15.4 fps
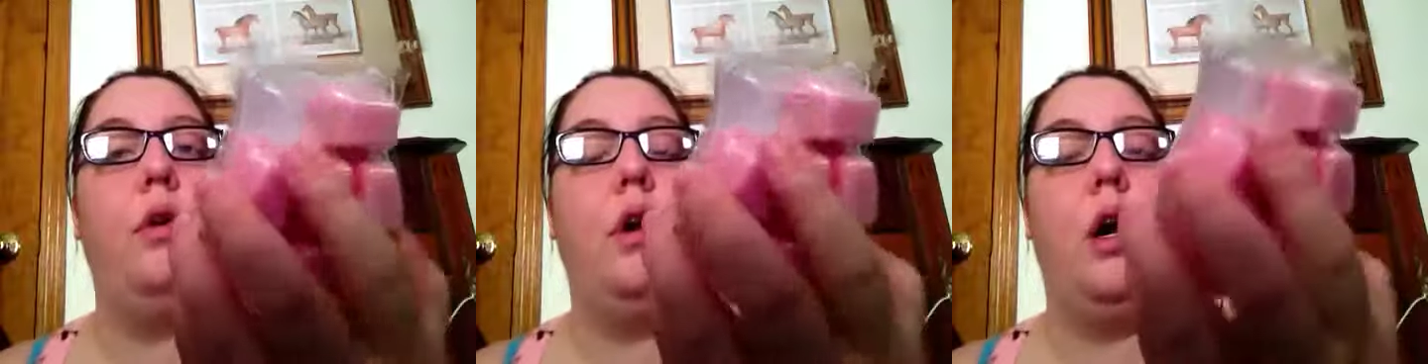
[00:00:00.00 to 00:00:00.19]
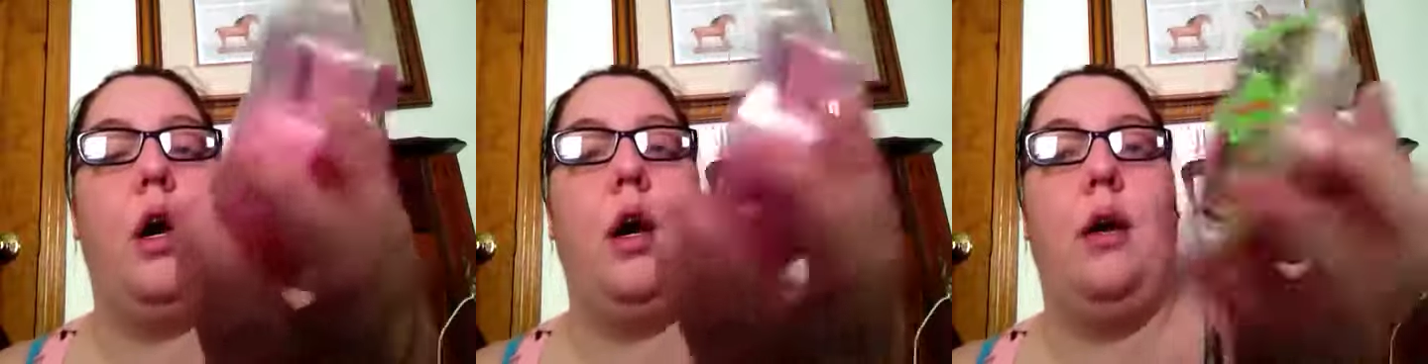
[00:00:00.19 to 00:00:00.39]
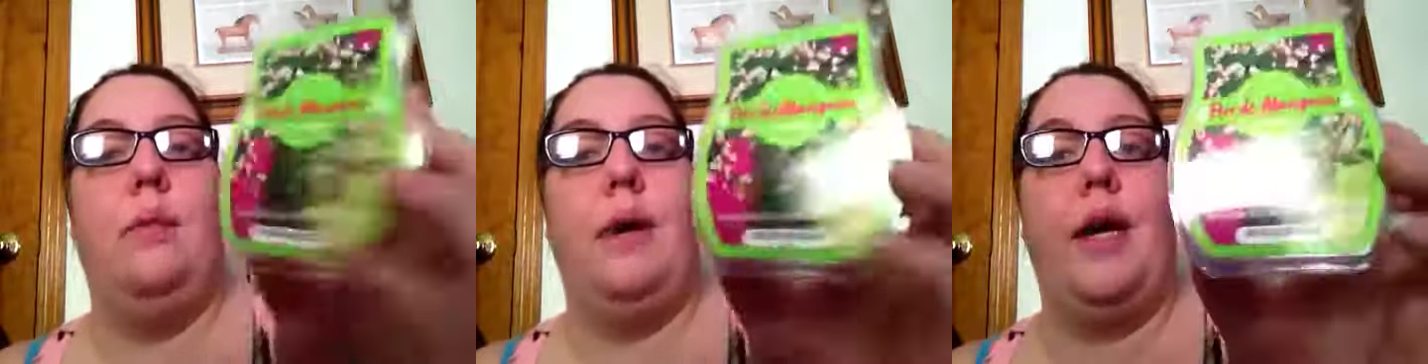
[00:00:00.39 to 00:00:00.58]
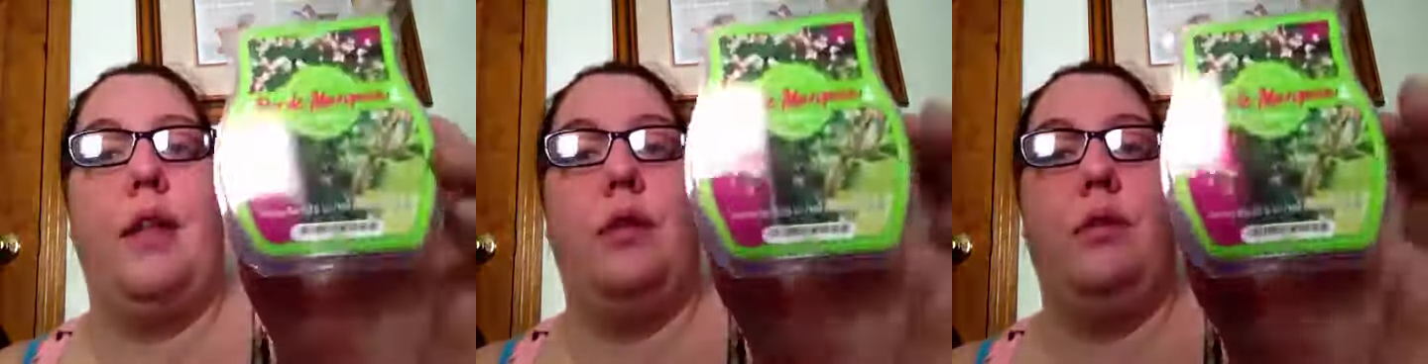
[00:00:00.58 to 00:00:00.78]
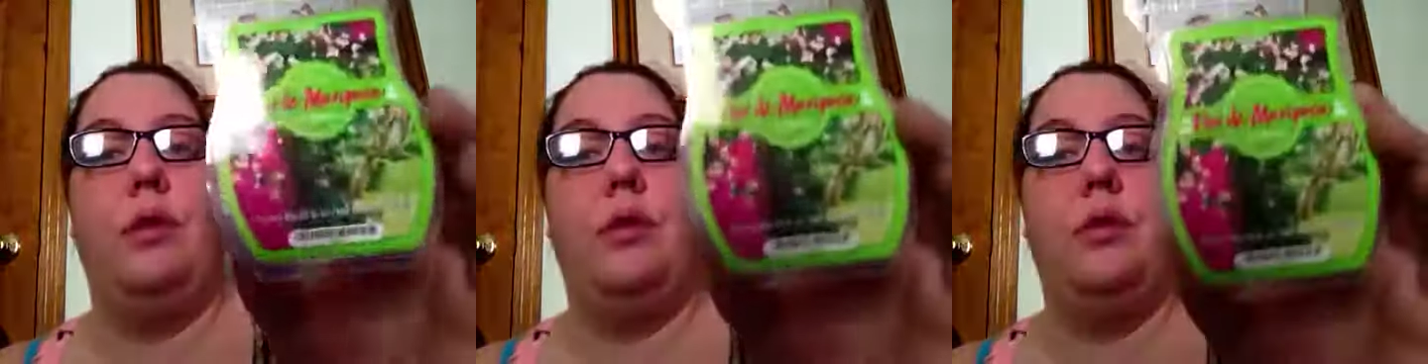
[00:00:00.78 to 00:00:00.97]
I had
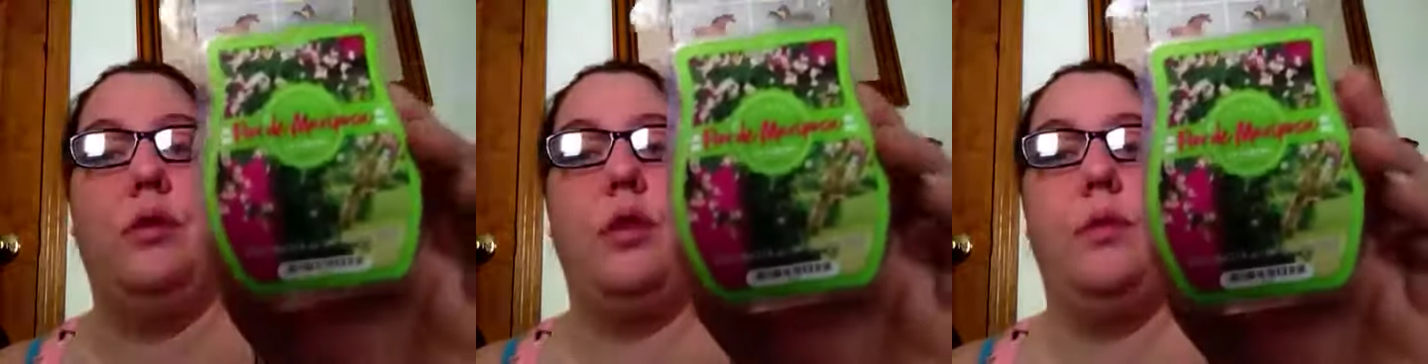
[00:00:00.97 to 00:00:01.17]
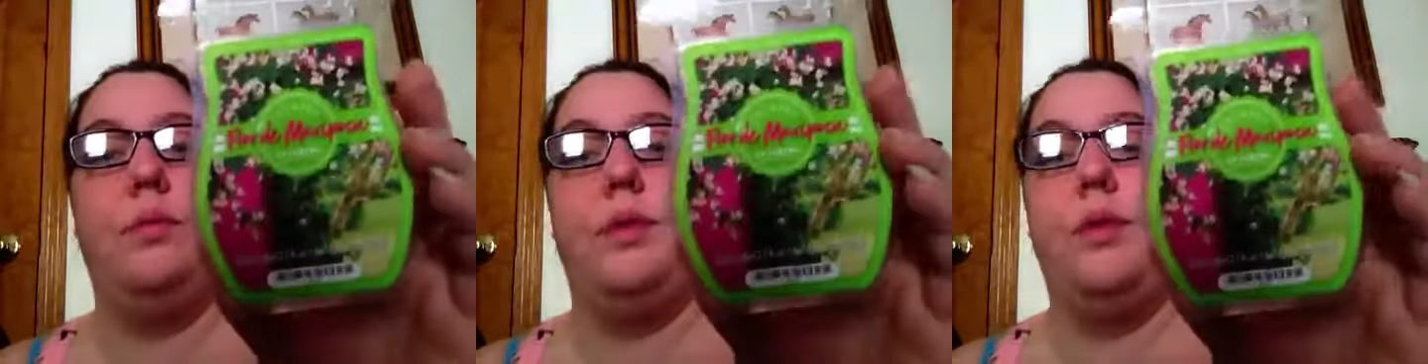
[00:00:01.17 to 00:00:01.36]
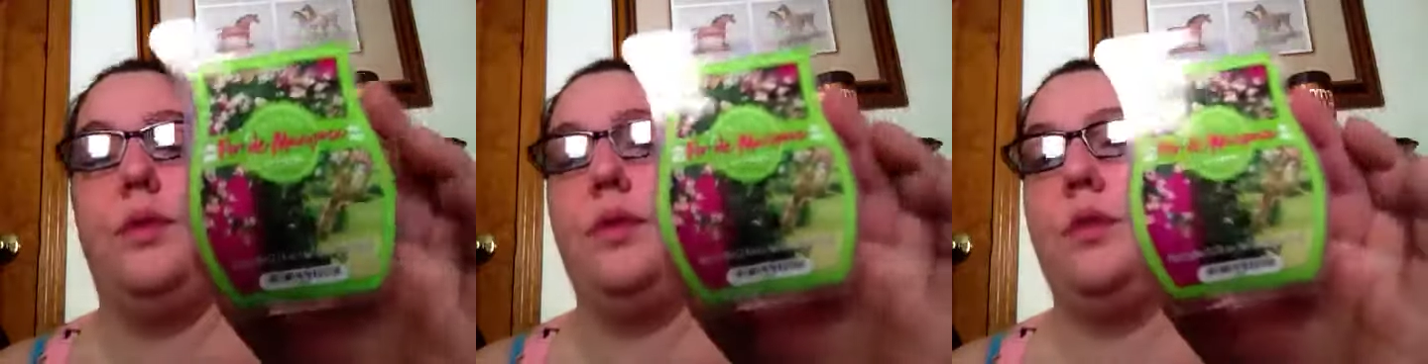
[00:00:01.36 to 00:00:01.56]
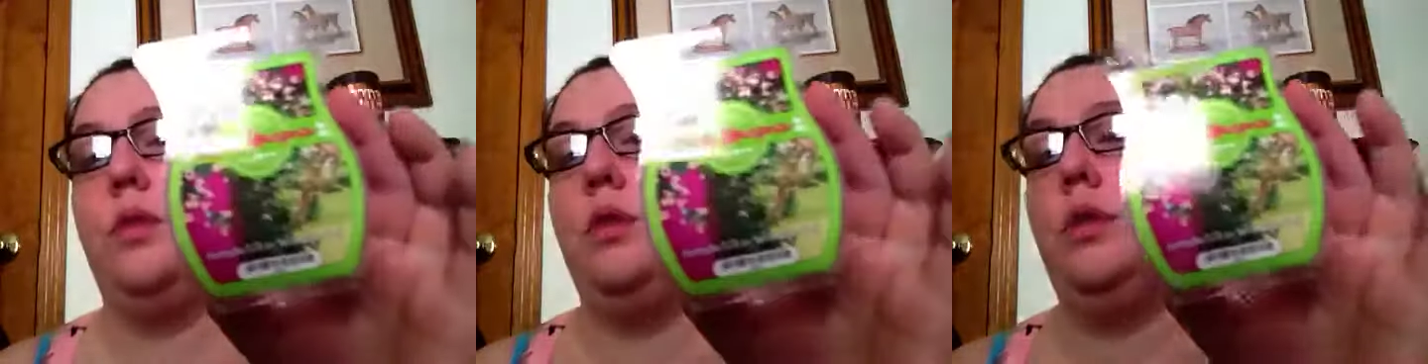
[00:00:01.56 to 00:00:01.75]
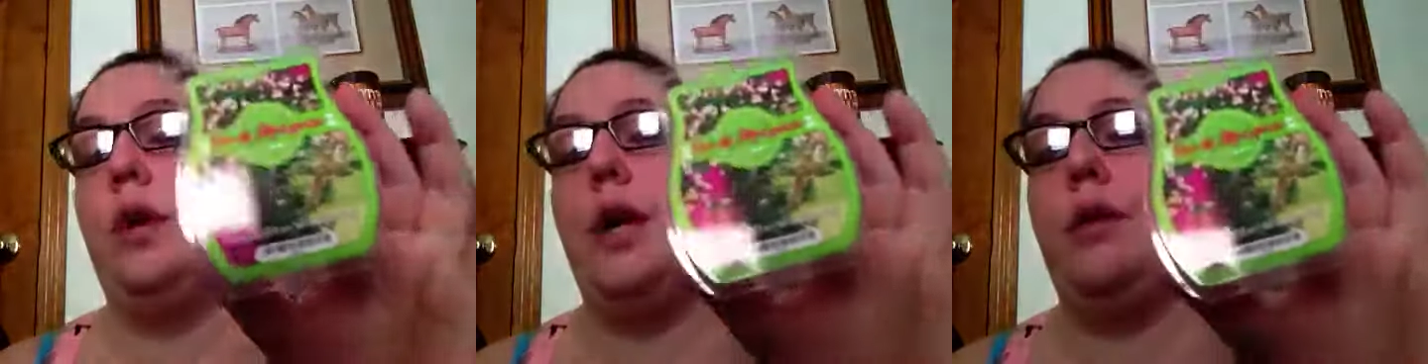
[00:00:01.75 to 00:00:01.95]
the windows open,
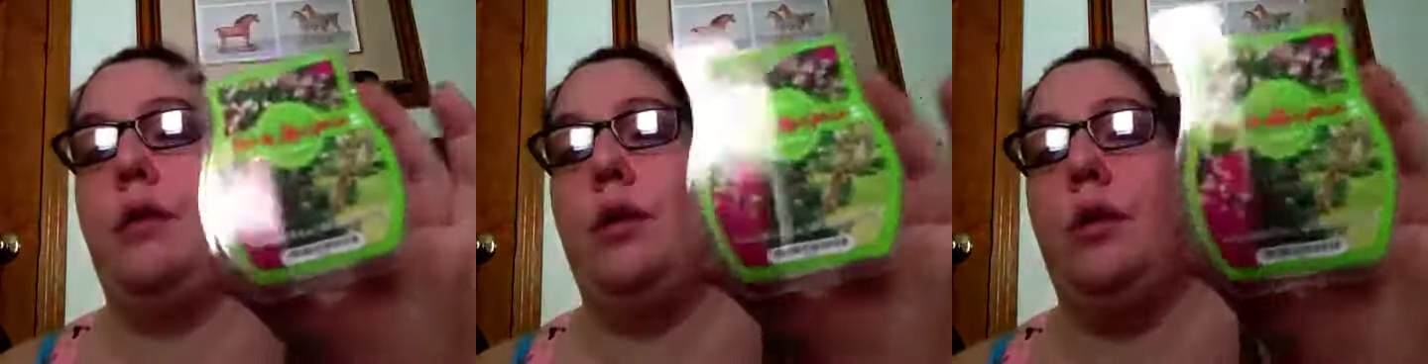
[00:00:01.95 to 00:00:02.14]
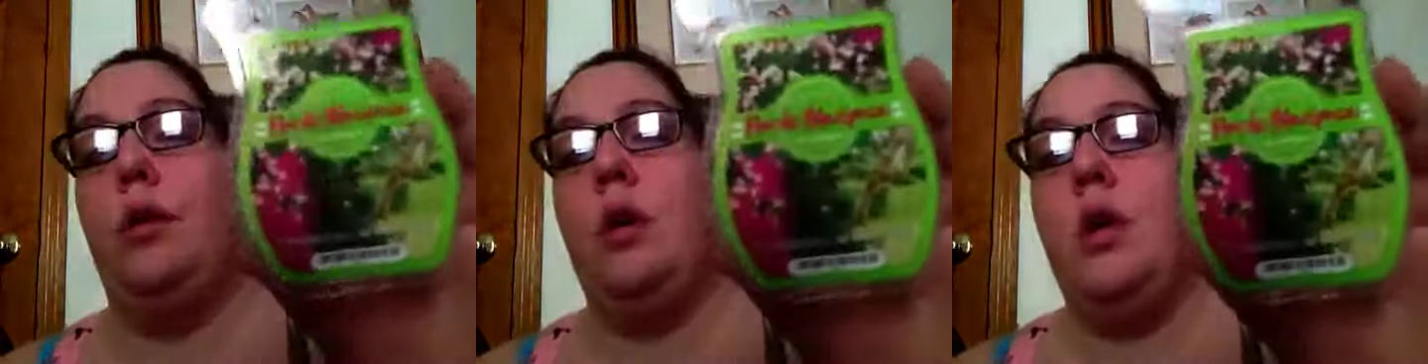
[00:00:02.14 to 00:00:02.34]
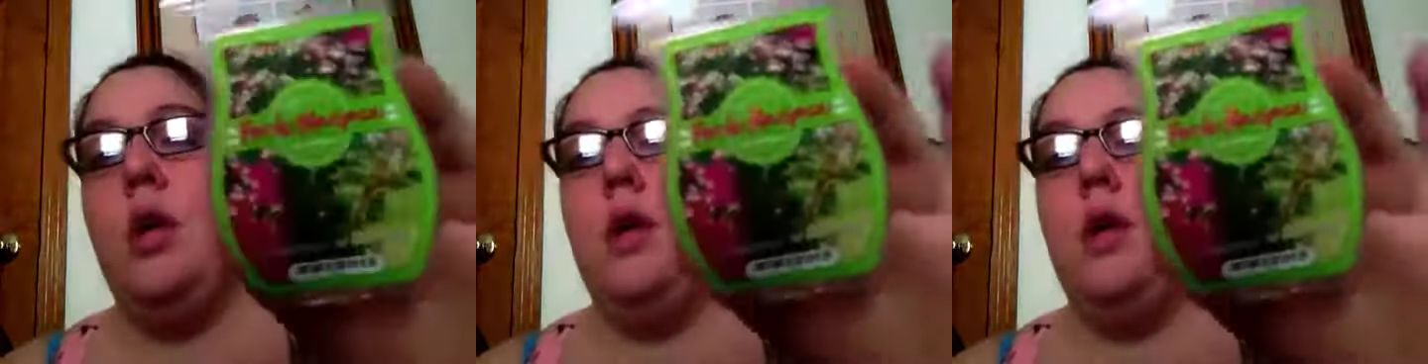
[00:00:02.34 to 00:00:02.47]
so I don't know.